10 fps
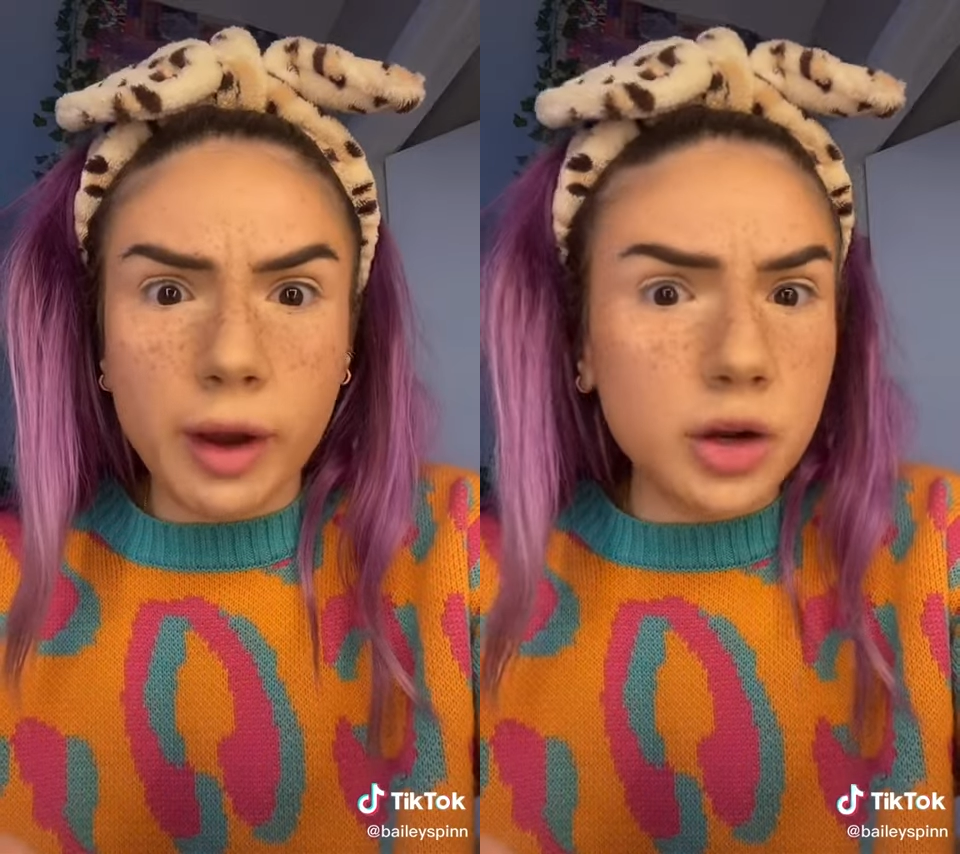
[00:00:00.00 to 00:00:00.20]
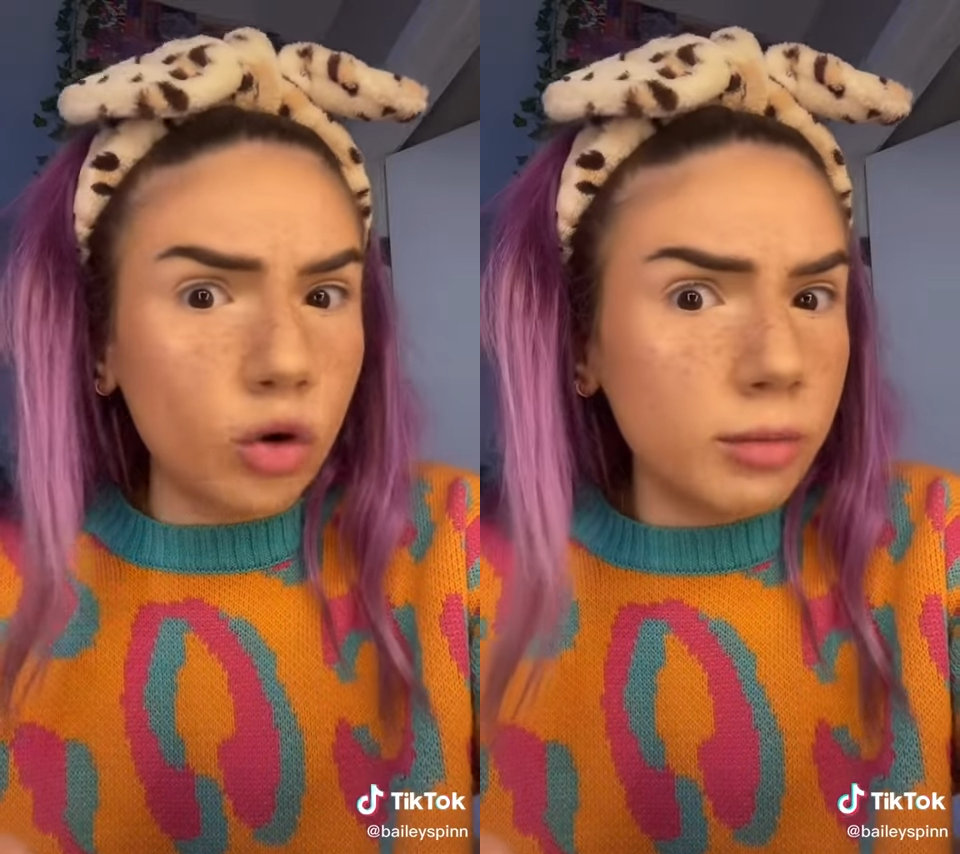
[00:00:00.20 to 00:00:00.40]

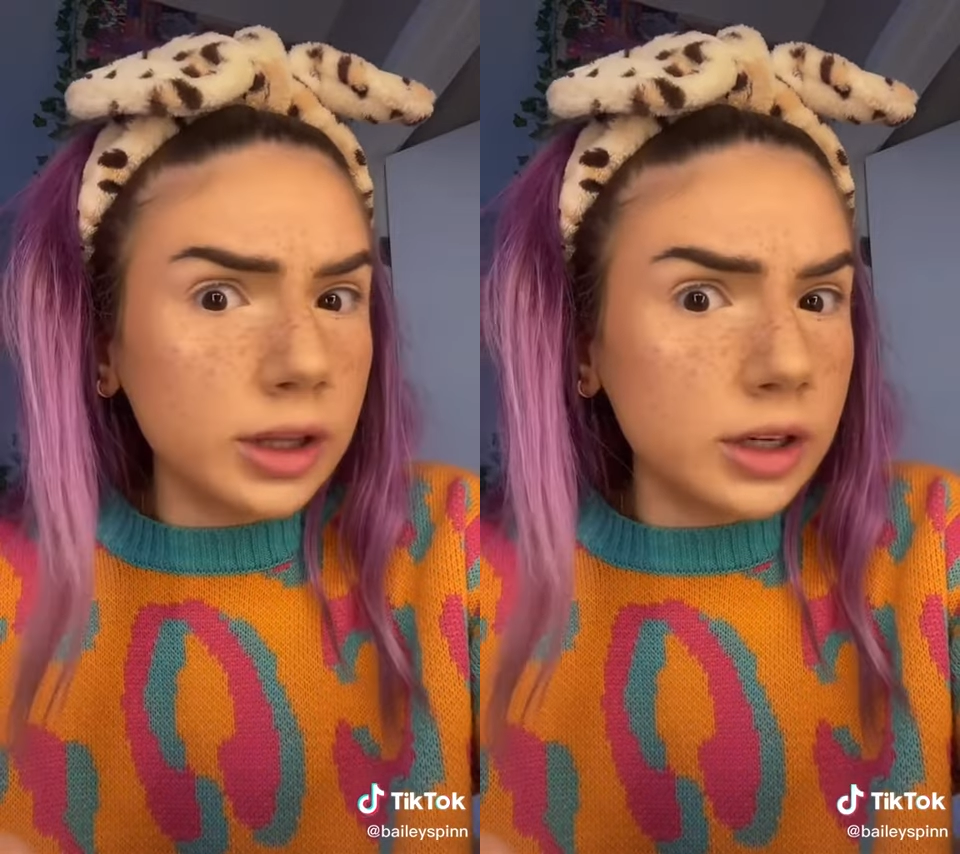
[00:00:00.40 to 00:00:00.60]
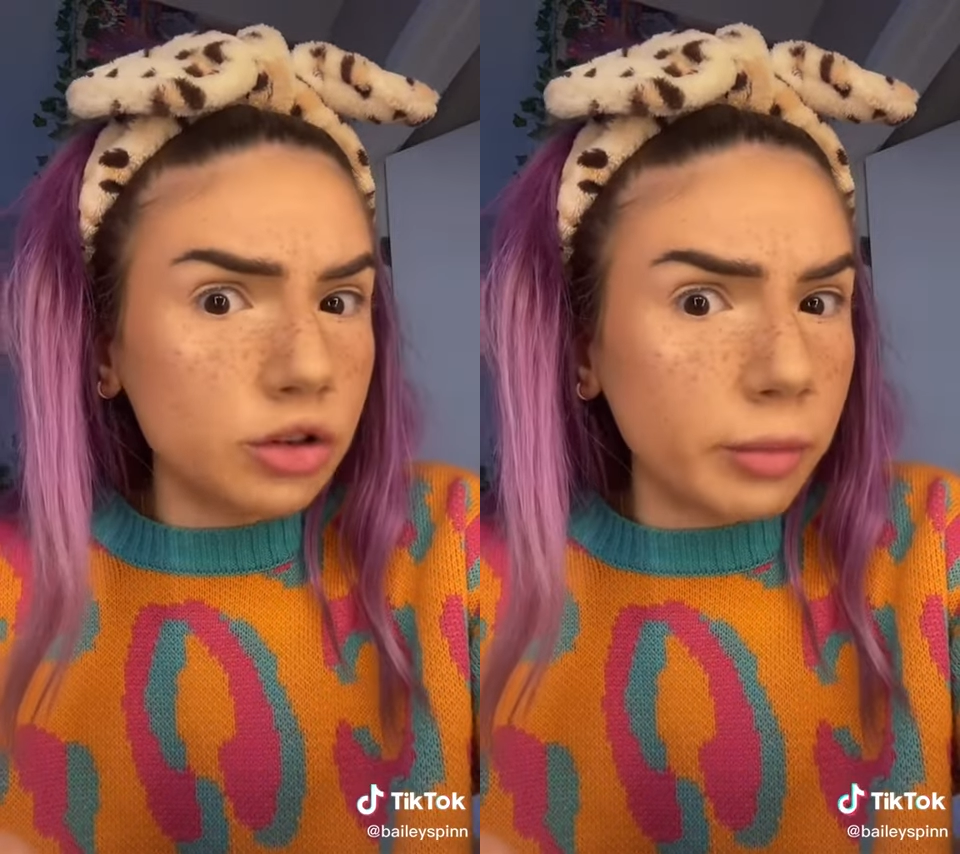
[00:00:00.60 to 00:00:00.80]

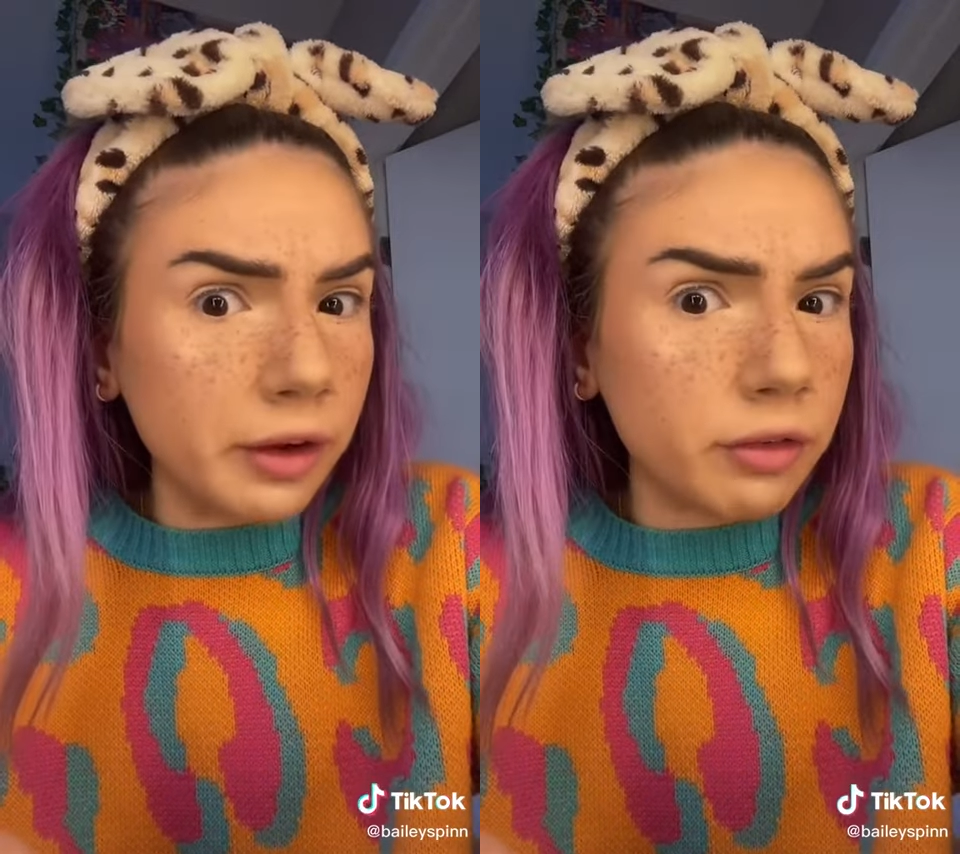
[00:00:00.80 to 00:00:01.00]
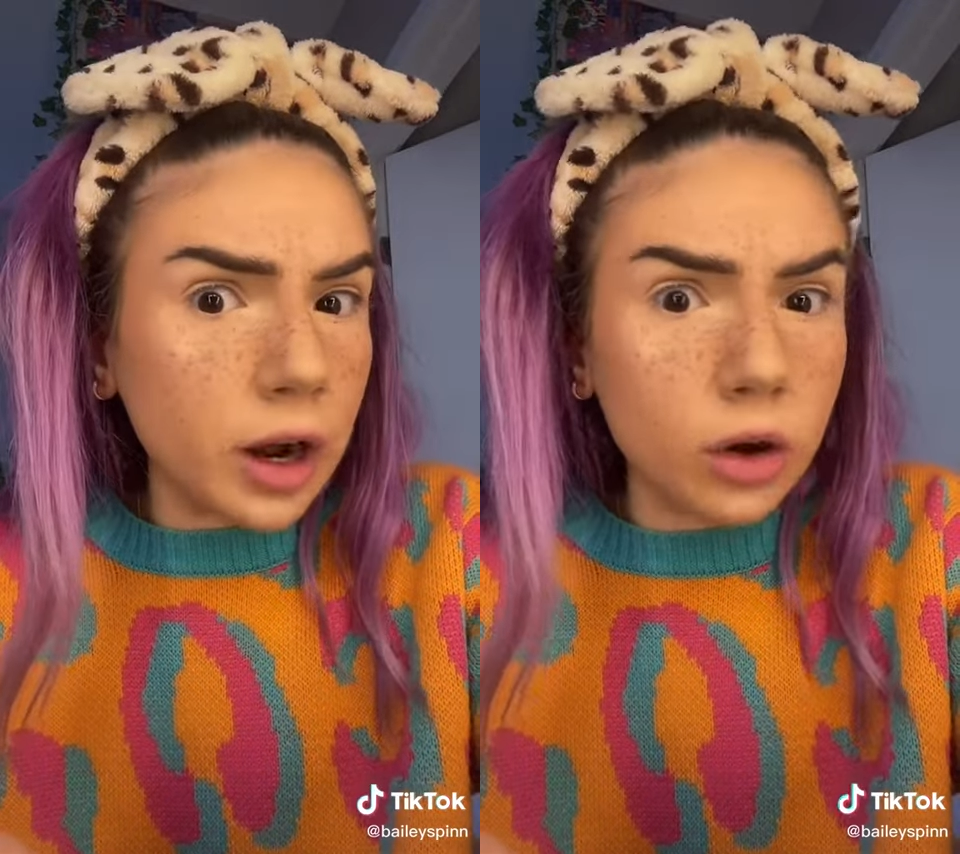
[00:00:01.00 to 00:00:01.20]
normally do my
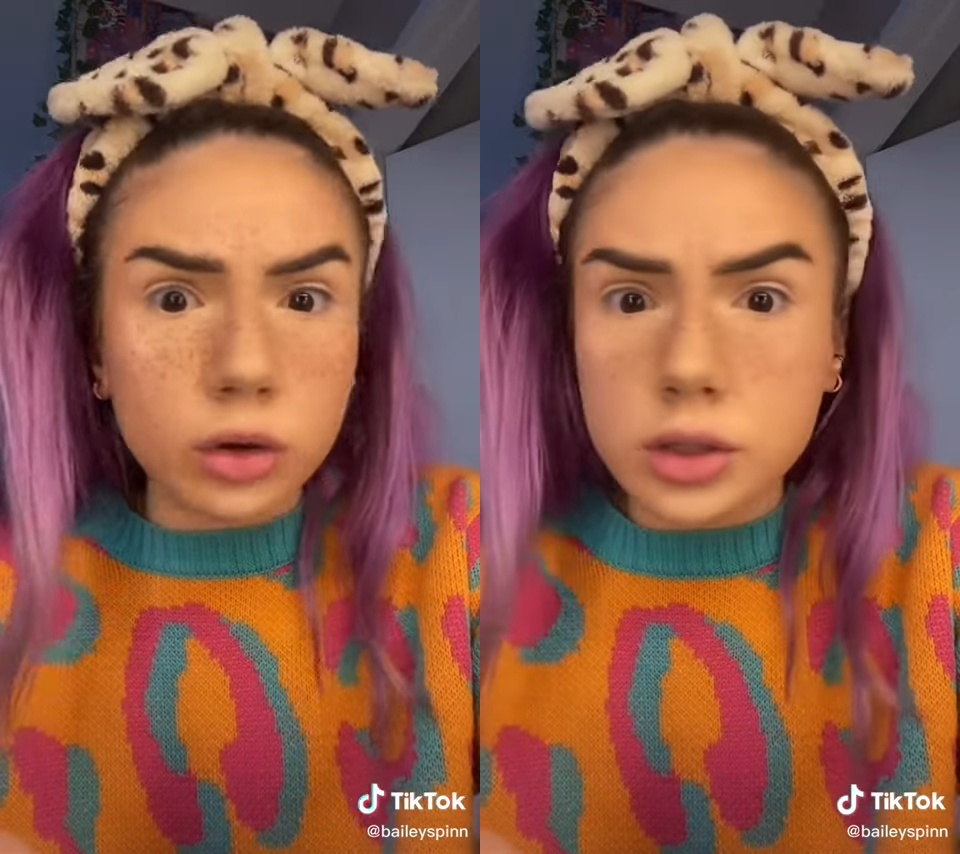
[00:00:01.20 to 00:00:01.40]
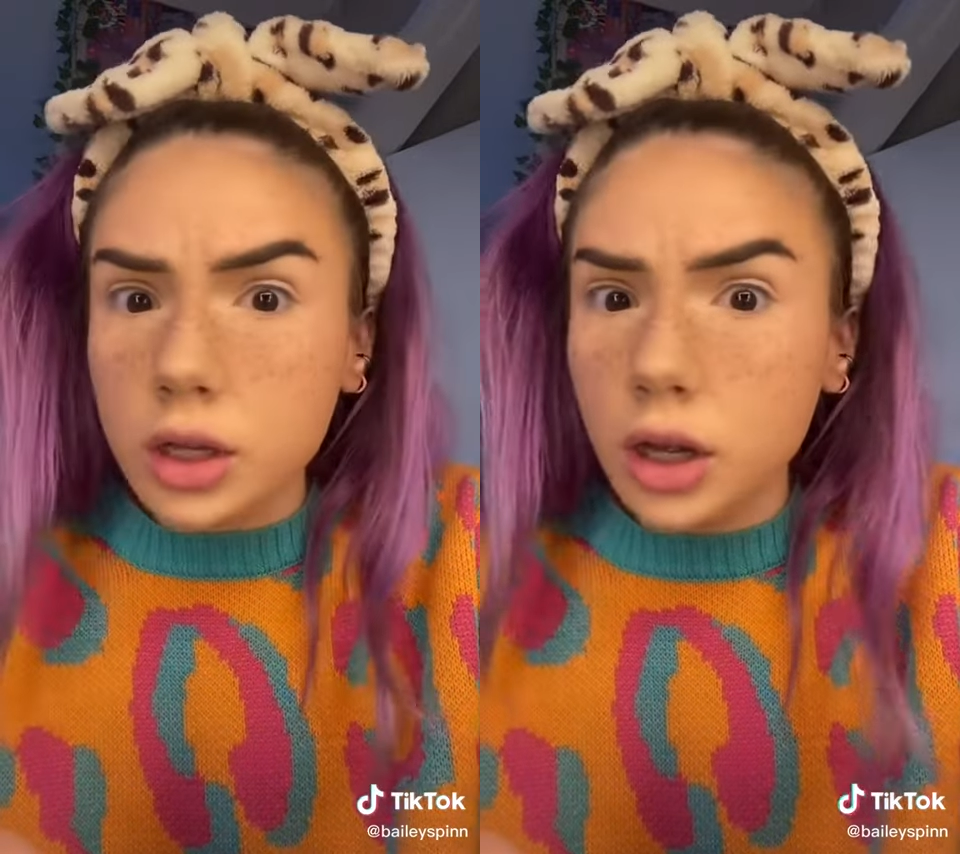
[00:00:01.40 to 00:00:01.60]
freckles.